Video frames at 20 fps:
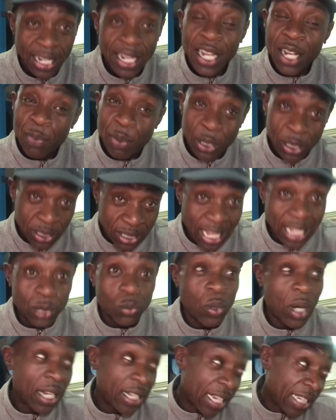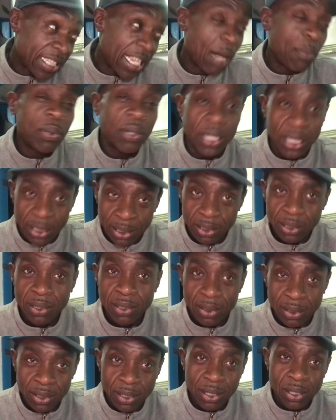Because that's why that's happening,
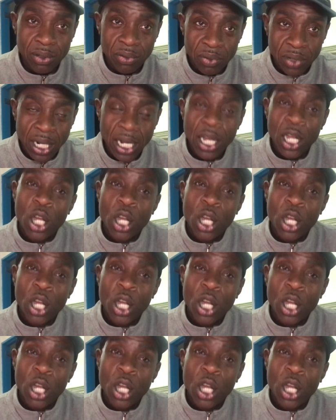right?